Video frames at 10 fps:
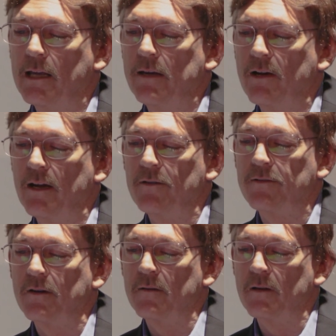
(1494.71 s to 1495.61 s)
giving
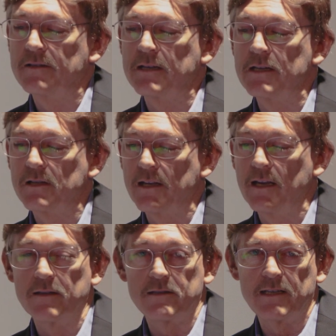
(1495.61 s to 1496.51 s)
us
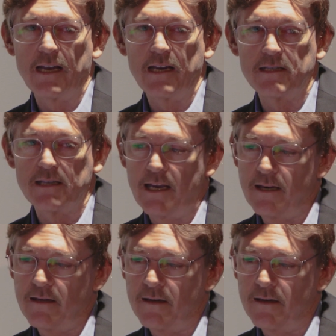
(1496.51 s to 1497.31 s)
essentially a steady state